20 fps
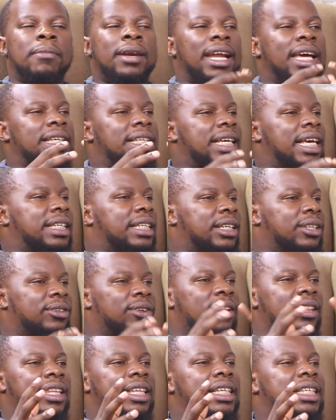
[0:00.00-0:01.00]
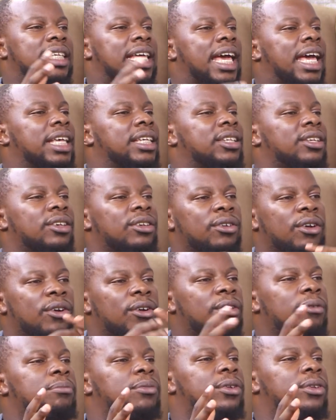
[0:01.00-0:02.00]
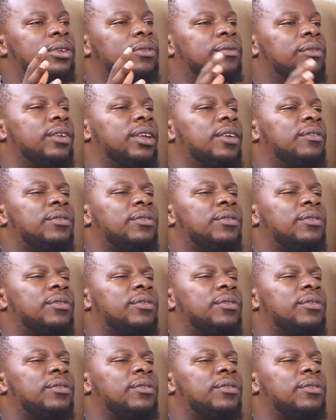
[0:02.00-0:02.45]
bra size is not this size, you're not beautiful.